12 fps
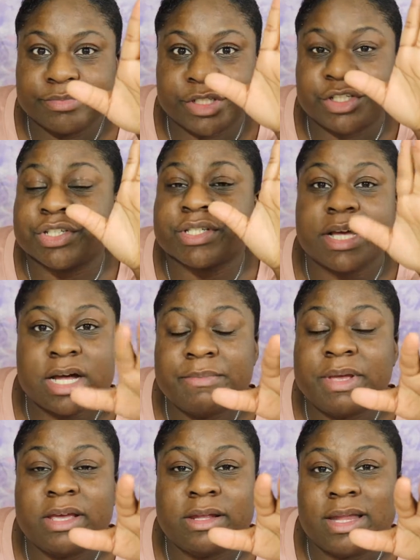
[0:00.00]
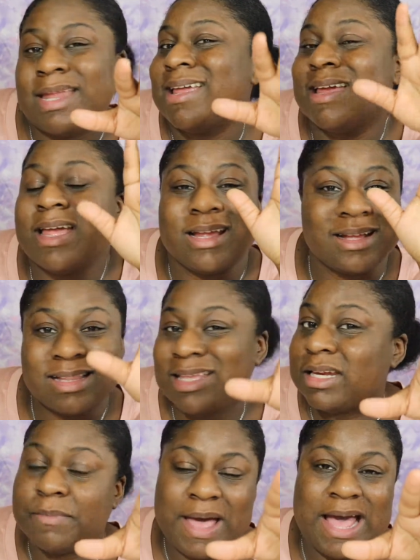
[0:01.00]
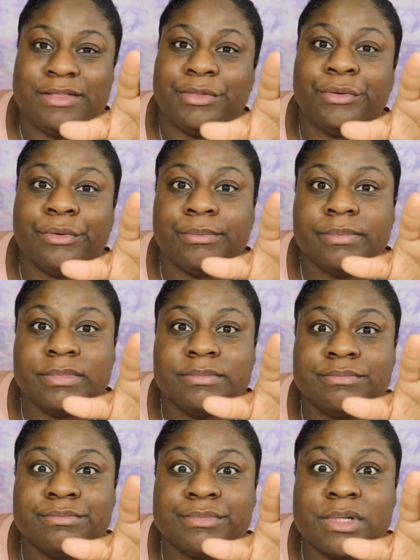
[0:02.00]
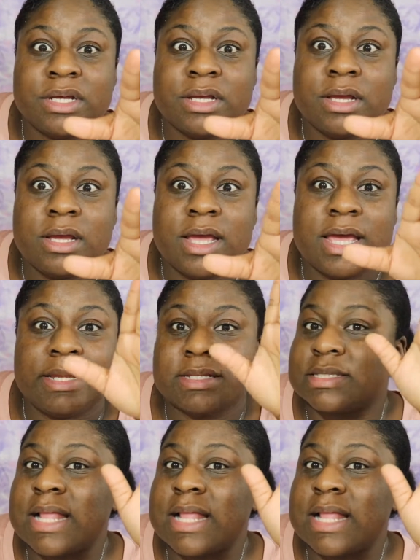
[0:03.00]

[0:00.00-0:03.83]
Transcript: to just come in and clean a bathroom. And it's